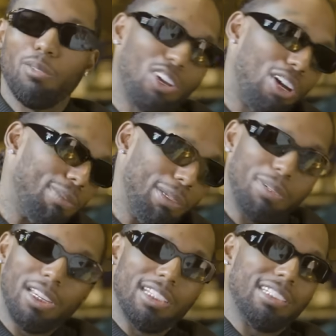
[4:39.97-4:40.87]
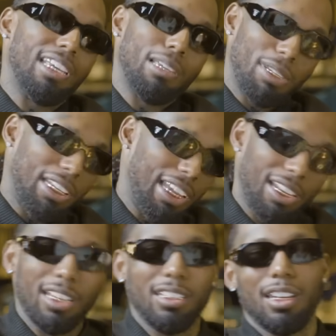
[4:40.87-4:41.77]
We can't be putting his name in that.
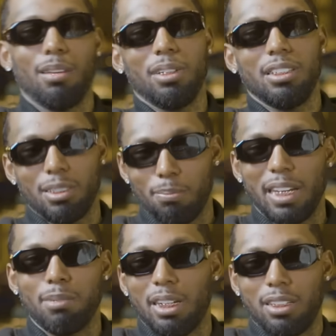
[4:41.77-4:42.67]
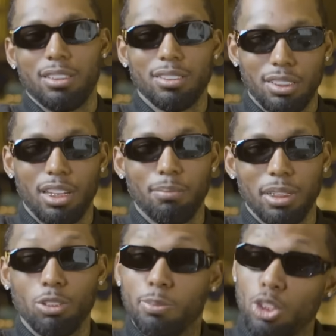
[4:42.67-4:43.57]
Like, you get me? He's a bad man. You get me?
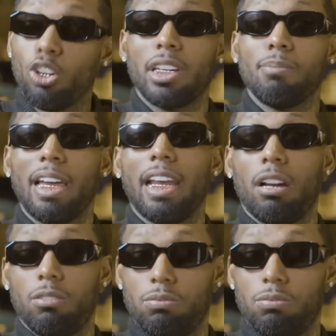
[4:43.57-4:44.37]
He'll be knocking man out.